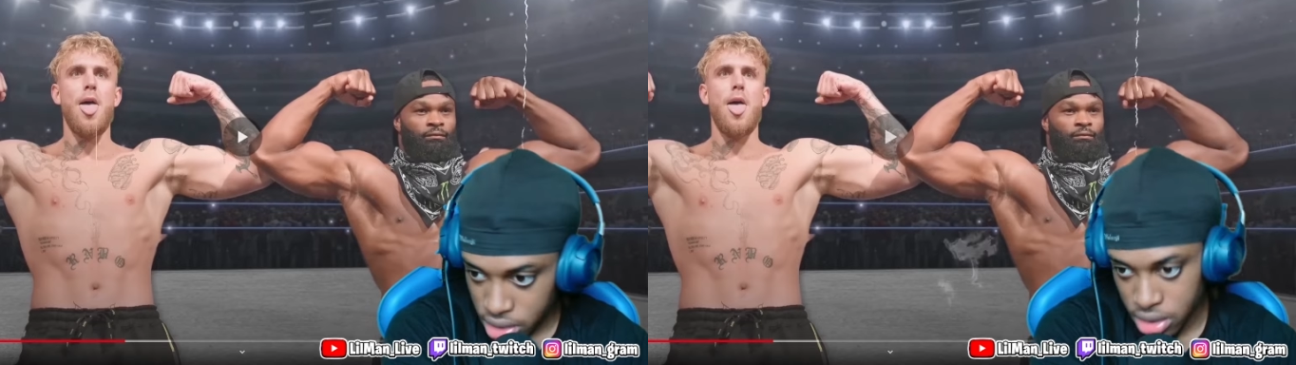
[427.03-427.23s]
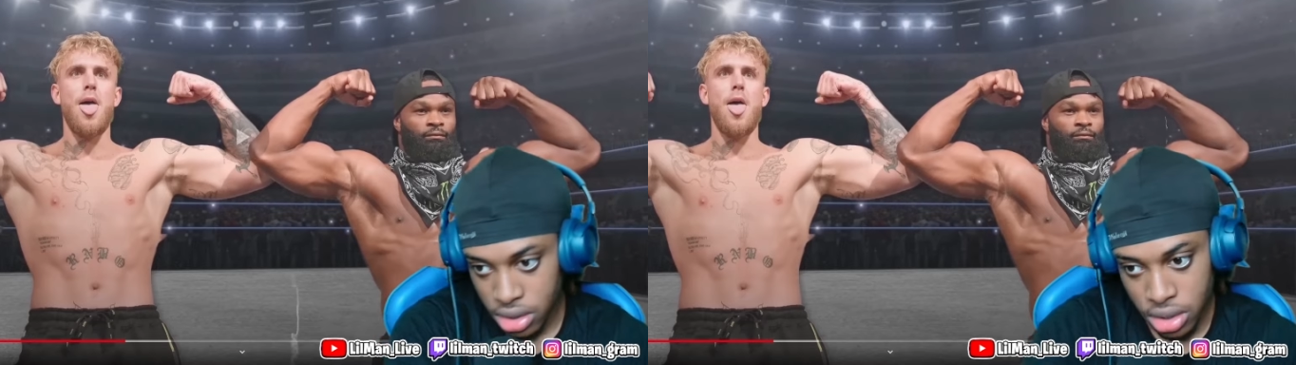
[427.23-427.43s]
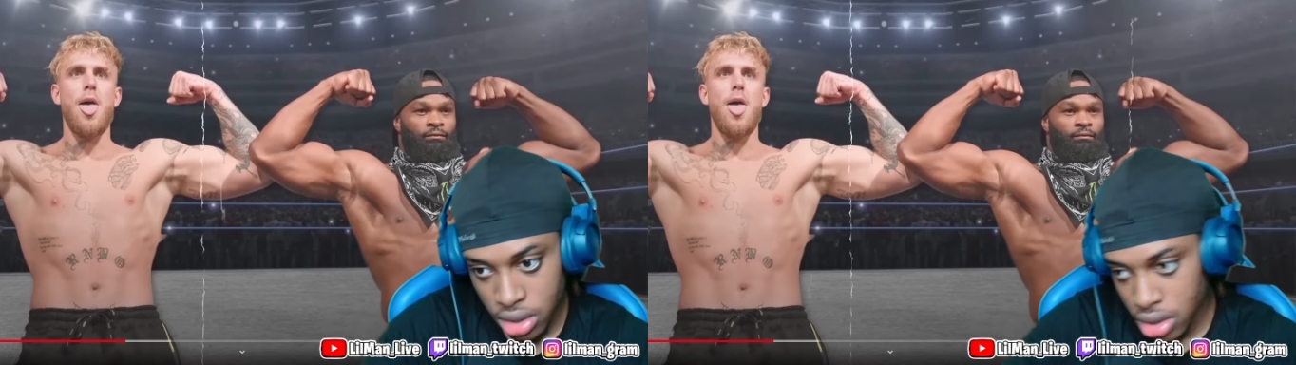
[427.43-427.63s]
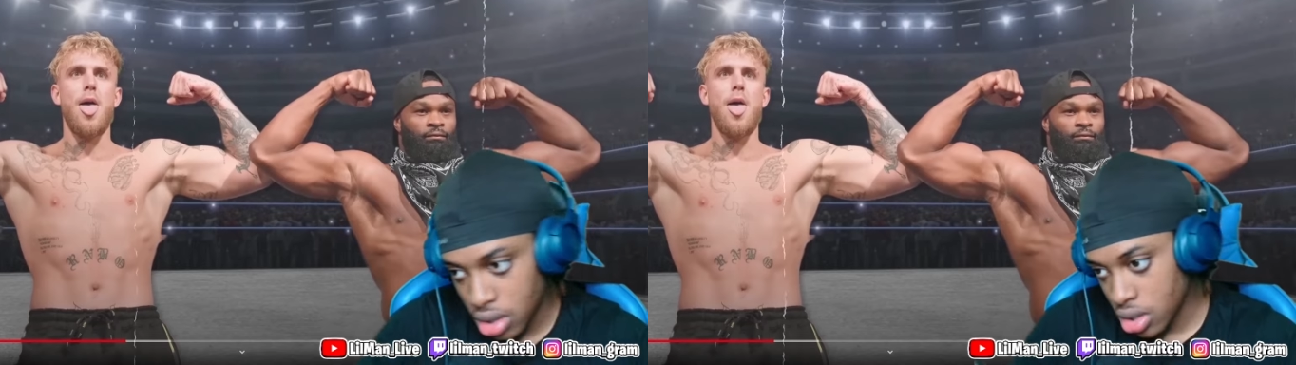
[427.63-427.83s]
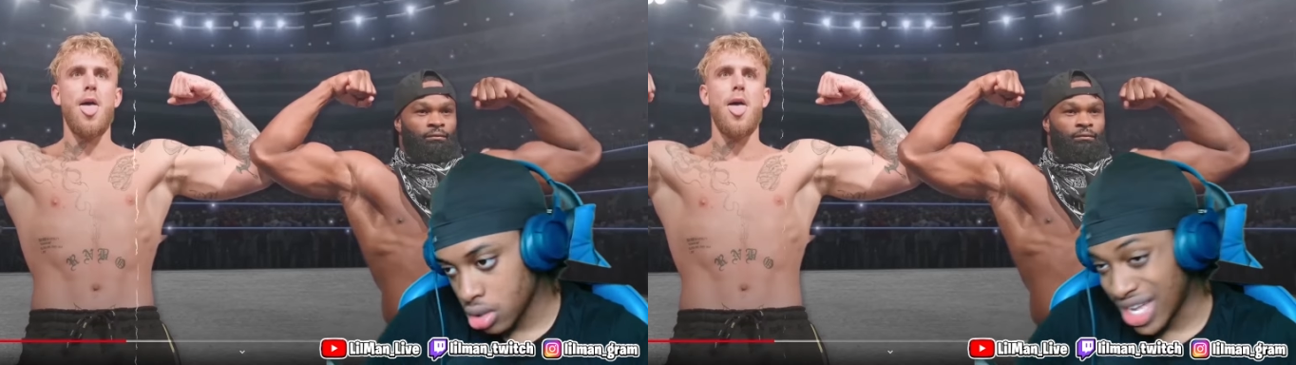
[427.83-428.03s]
Speaker 1: Throwing their
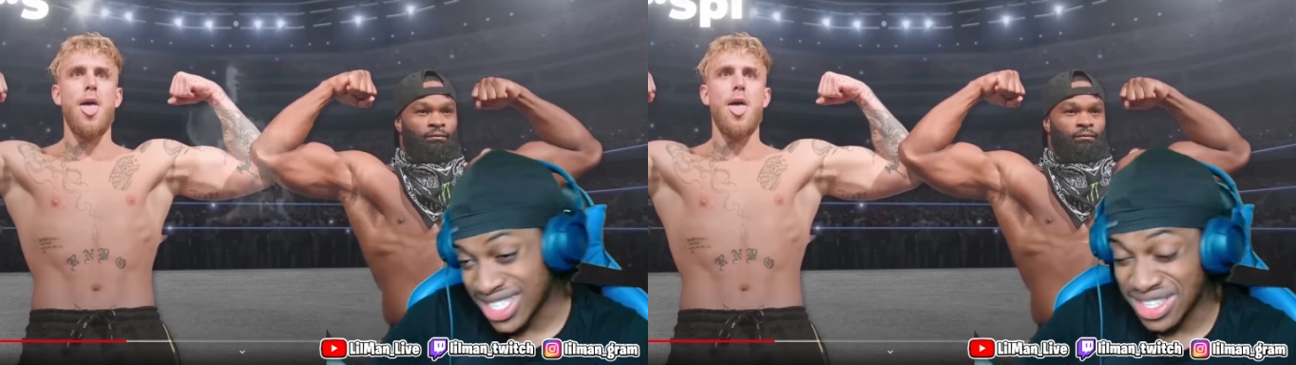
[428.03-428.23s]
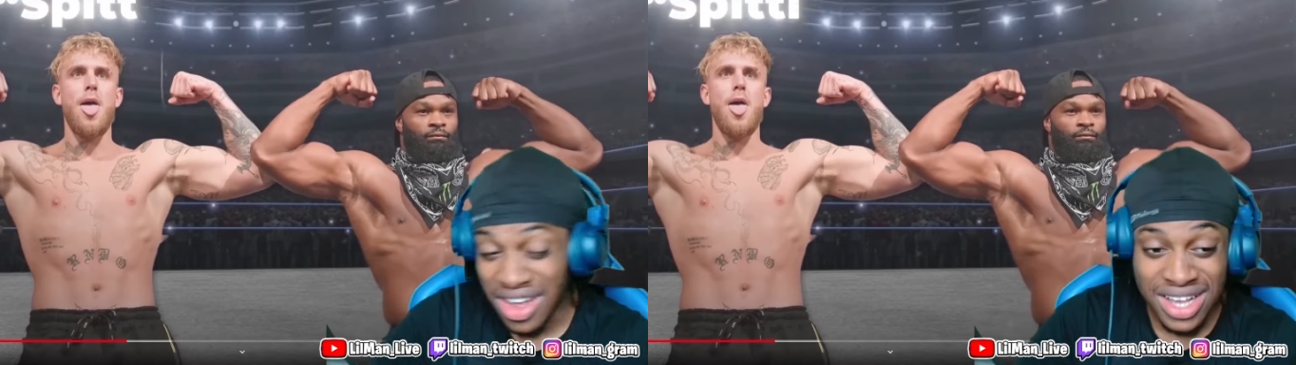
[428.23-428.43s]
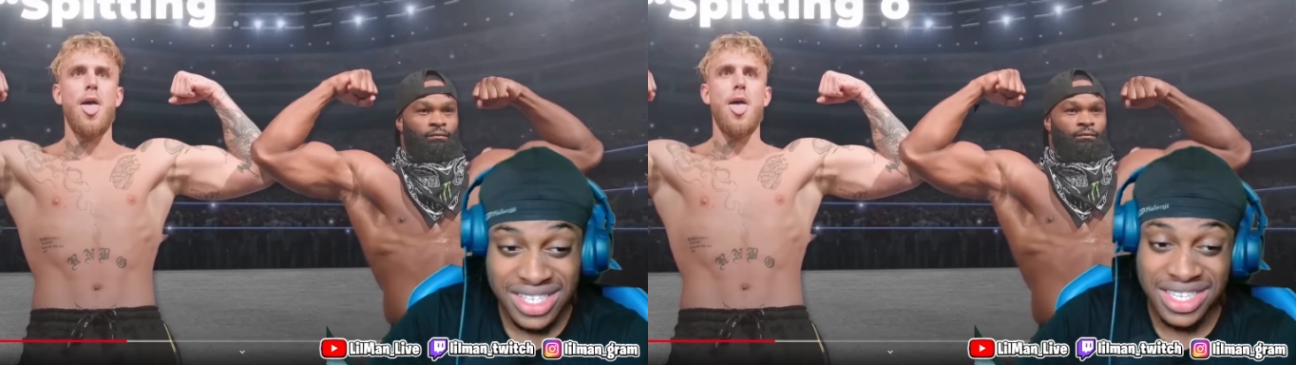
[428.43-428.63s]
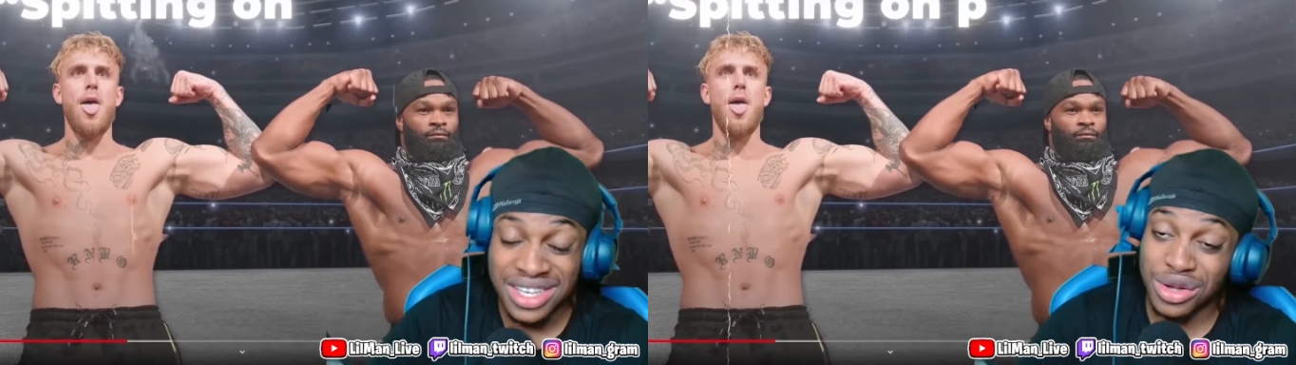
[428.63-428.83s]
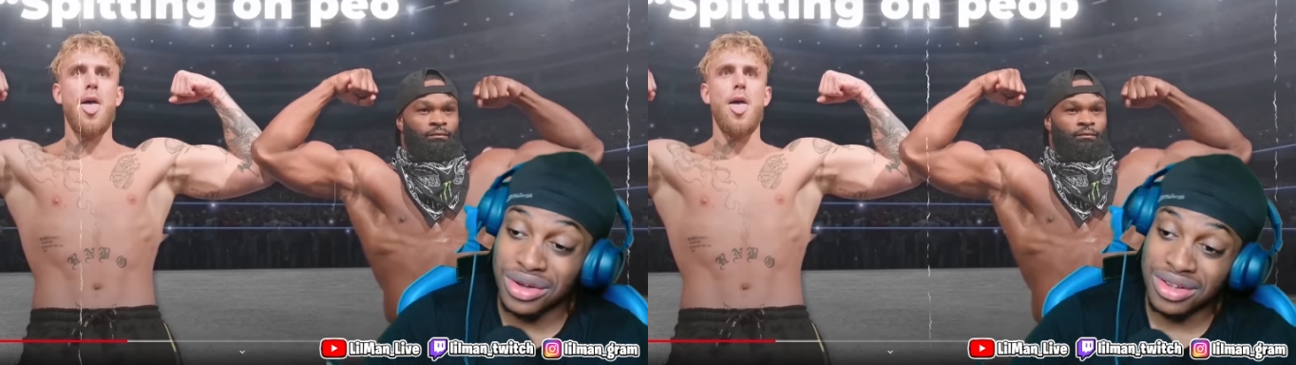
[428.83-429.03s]
shoes and that's spitting nasty, at
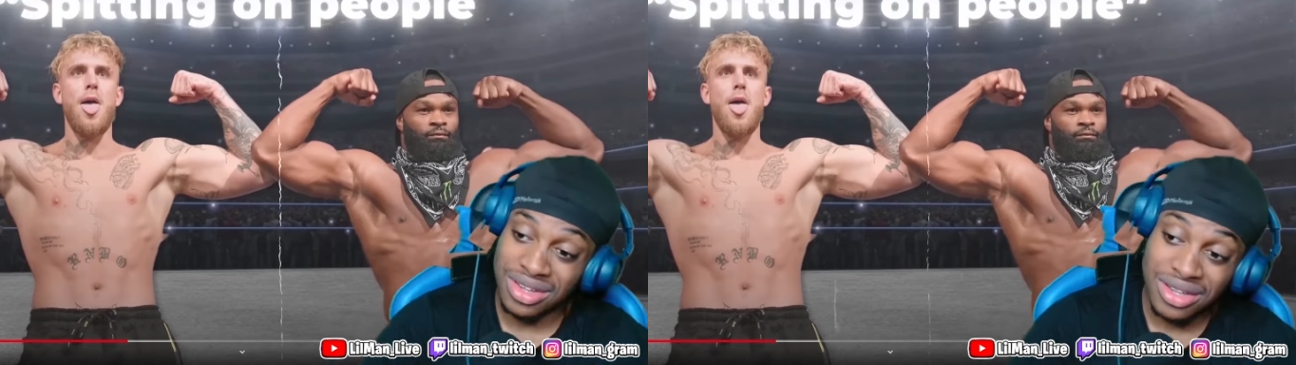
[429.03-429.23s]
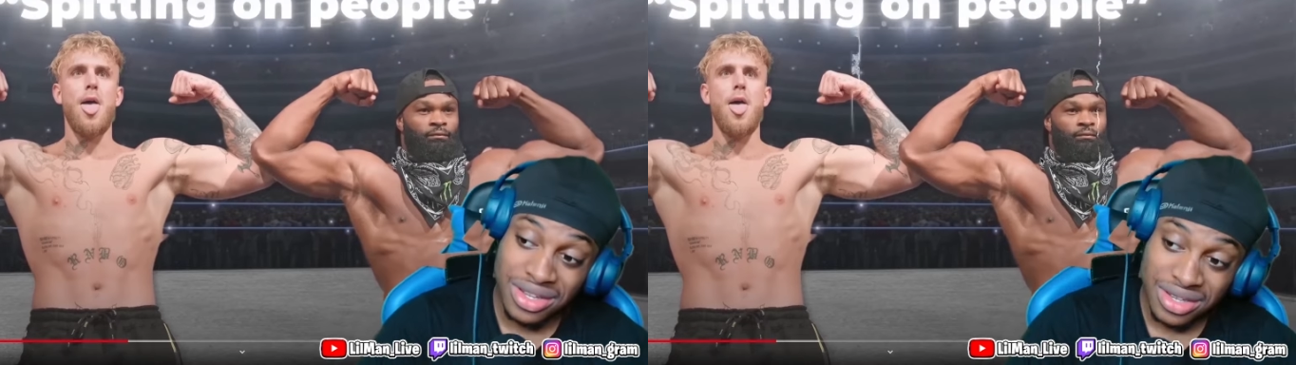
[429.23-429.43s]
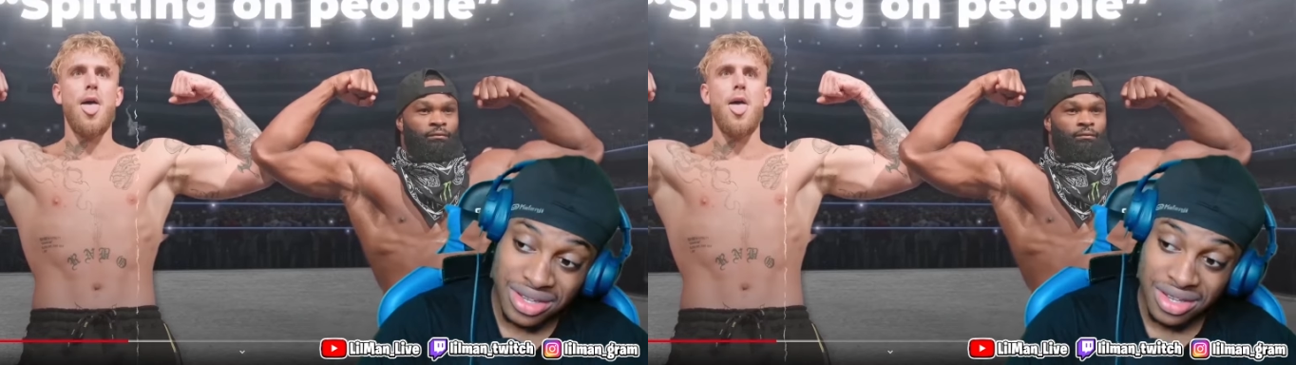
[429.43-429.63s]
spectators. You know? These